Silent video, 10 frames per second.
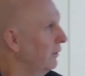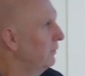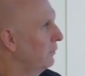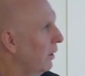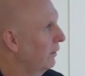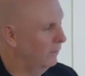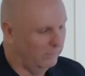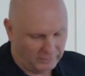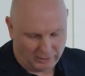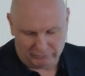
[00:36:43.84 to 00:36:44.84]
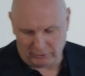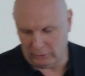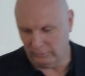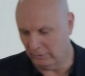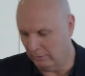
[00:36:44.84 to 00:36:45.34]
strengthens that
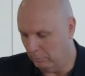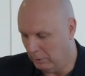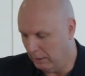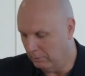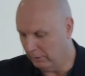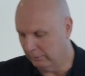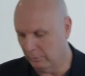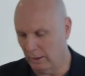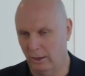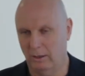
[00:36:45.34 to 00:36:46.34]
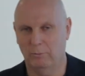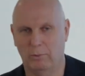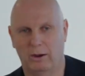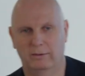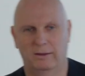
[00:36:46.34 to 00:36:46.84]
focus on the people as well,
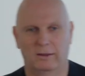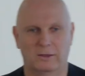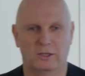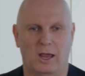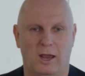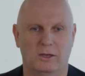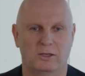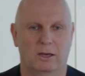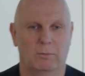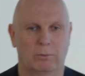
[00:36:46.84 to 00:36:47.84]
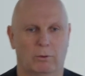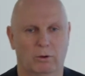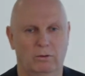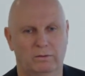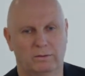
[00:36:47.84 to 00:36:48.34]
embracing the change and
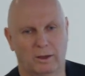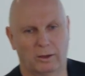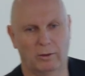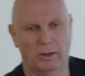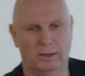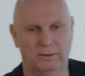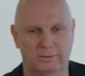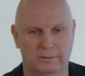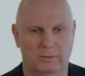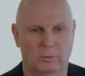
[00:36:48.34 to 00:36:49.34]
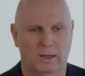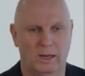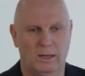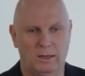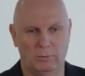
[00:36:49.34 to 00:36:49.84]
improve. So I guess with
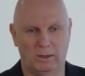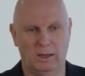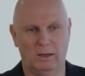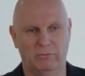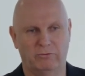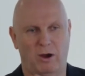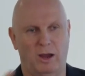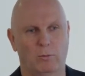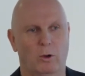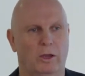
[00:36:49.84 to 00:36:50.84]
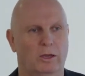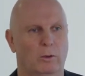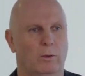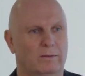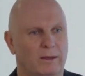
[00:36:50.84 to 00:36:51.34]
any framework, you
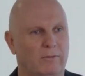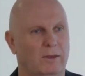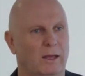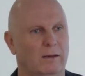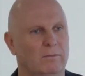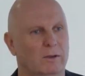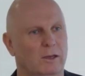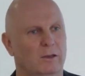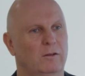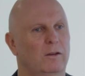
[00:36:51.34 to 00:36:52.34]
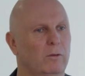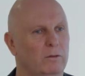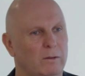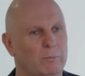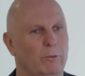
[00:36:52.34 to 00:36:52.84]
always have that
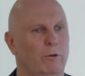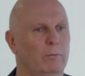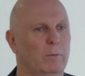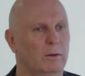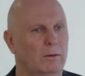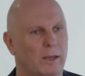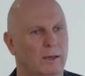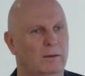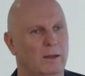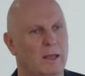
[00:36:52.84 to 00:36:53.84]
continuous improvement and